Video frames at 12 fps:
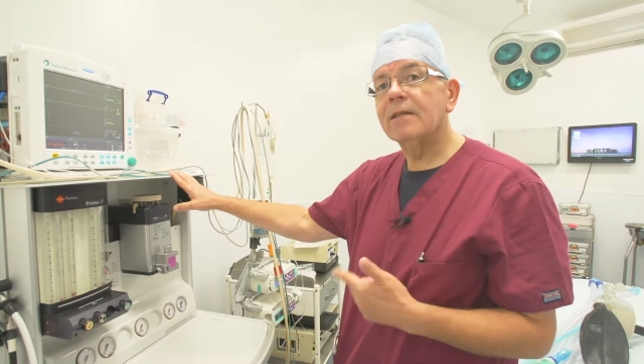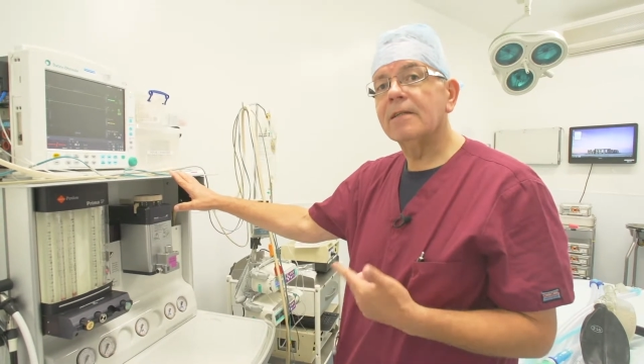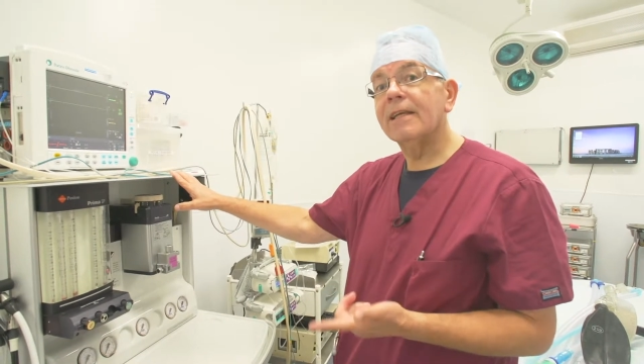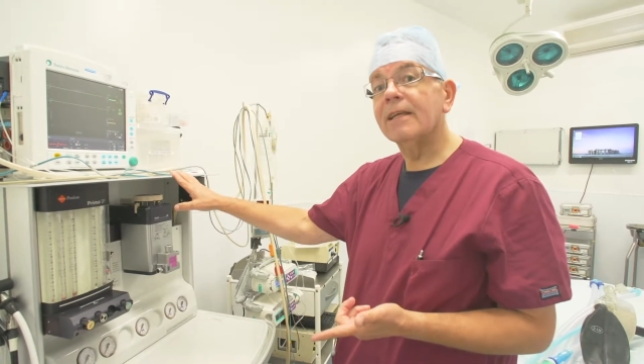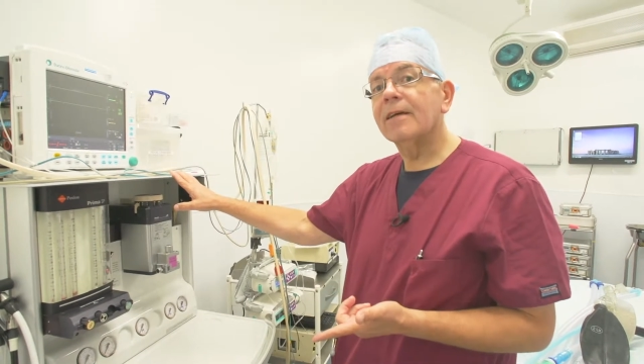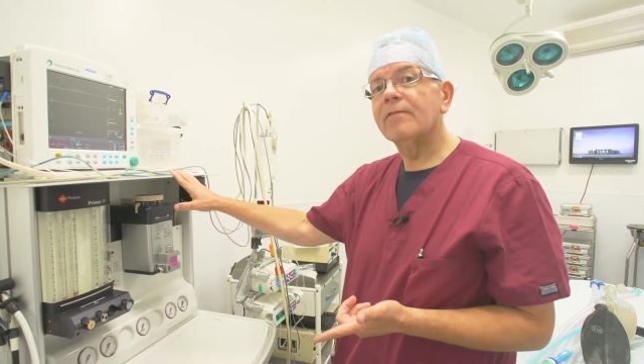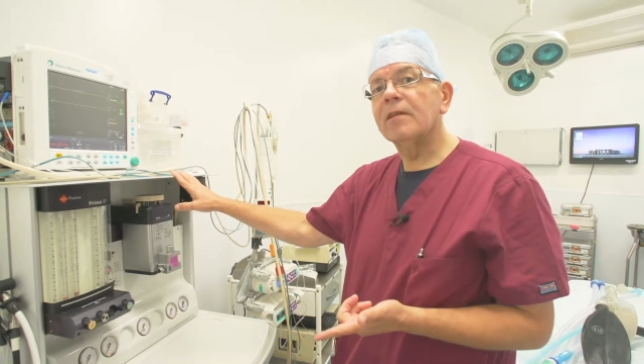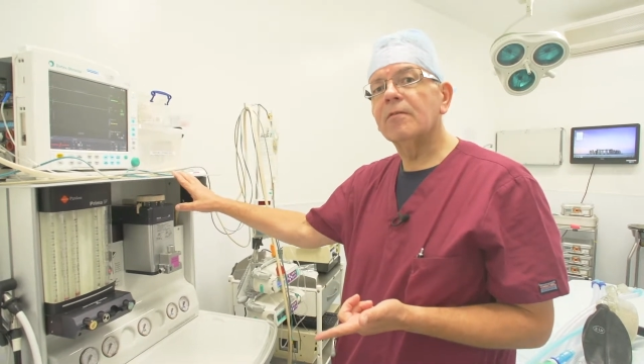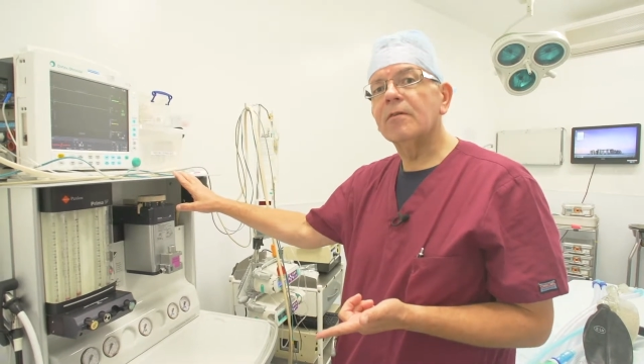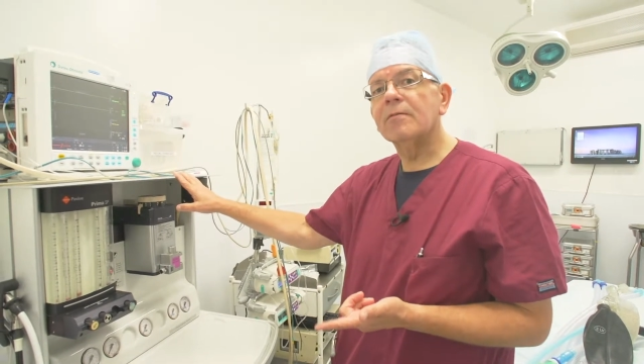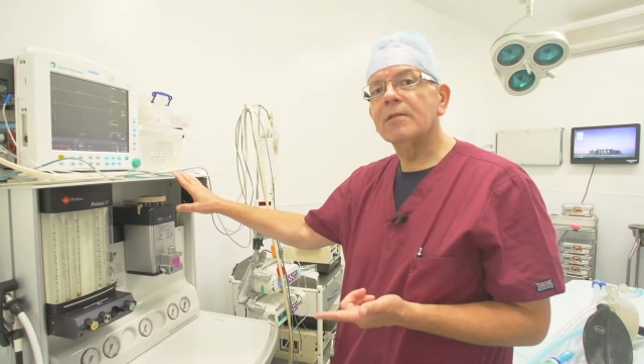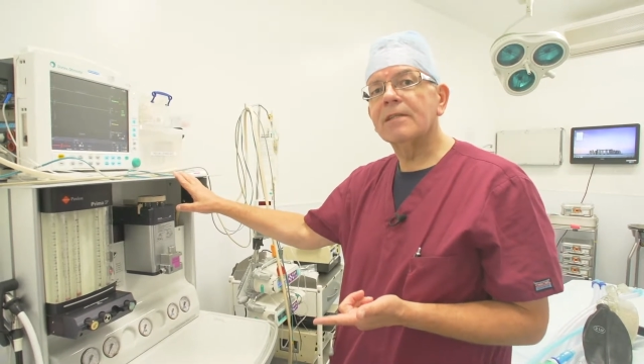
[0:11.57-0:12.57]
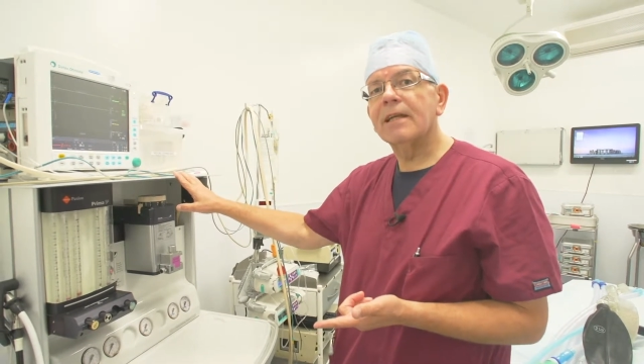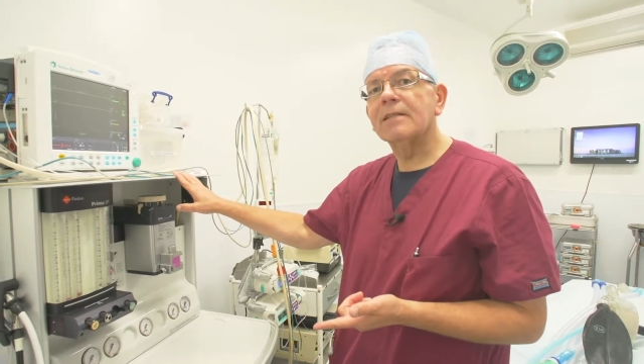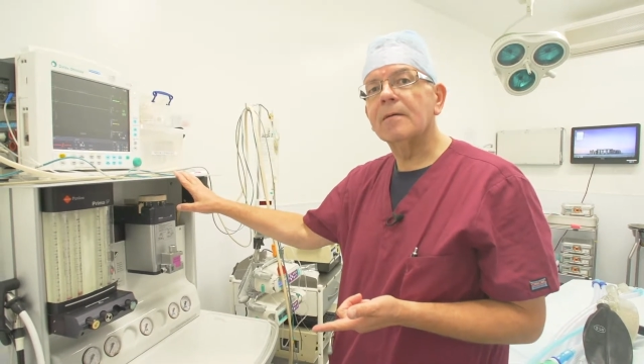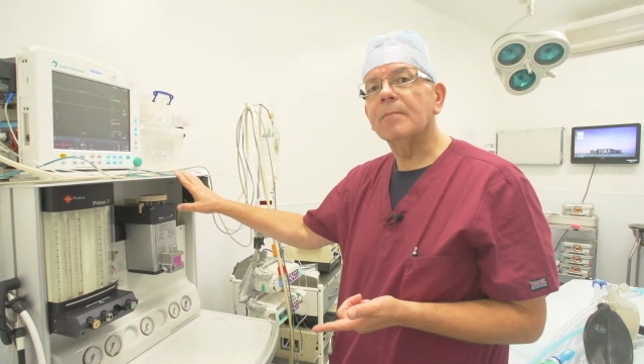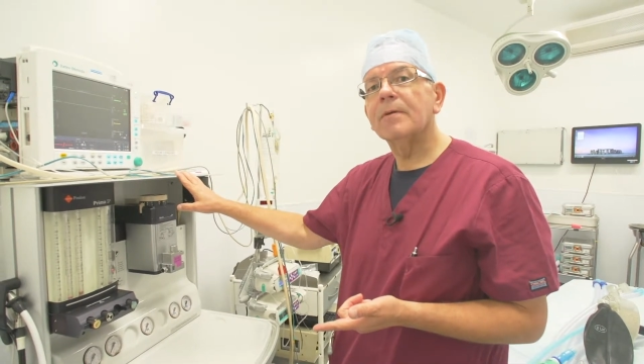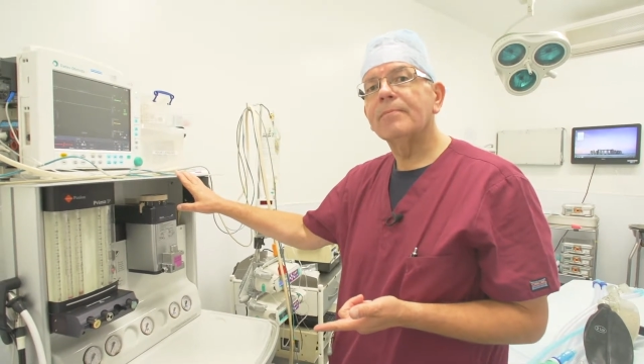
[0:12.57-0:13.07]
and they have their own
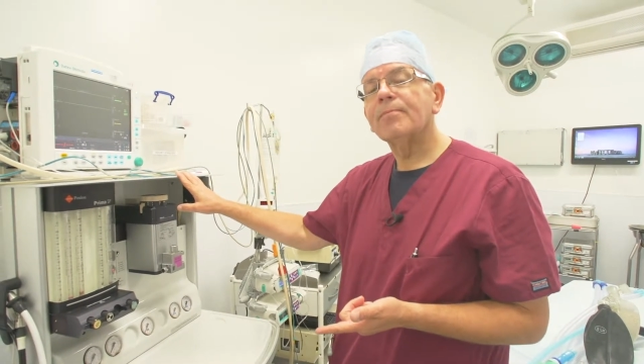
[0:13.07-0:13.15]
setup